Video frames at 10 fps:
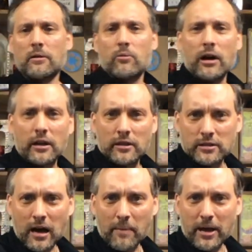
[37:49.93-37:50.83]
right on the
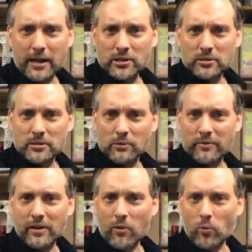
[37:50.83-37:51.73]
top edge. So we've
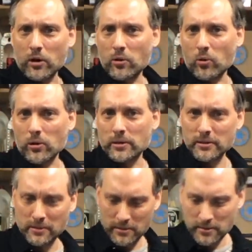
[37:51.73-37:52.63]
got one horn.
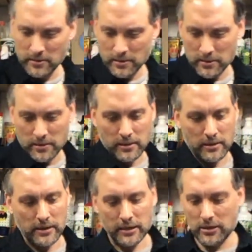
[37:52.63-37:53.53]

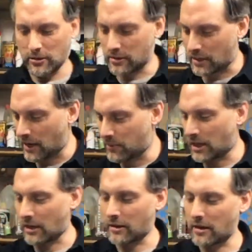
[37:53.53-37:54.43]
We can do the same
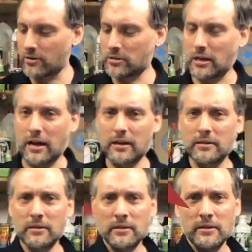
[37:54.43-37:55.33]
thing on the other side.
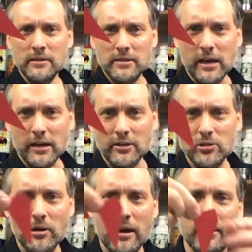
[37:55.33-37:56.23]
Take our
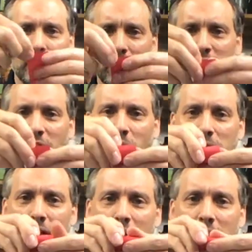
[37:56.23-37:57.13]
triangle, fold
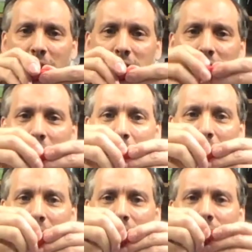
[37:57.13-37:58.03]
down that top
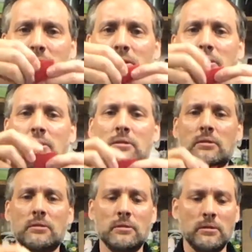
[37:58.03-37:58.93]
edge,
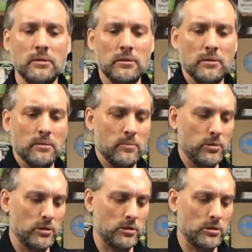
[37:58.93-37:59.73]
put